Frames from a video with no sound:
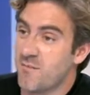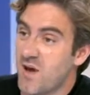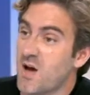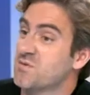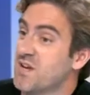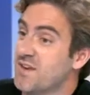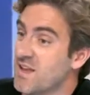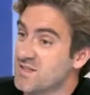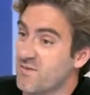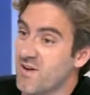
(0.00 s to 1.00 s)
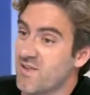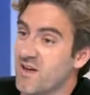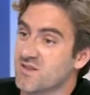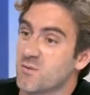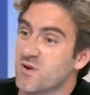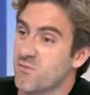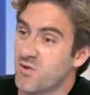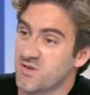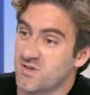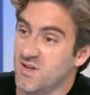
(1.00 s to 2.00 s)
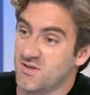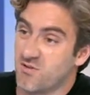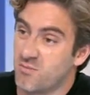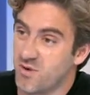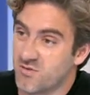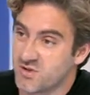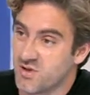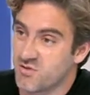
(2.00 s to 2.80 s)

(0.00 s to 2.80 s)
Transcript: helps identify that so we can personalise our approach to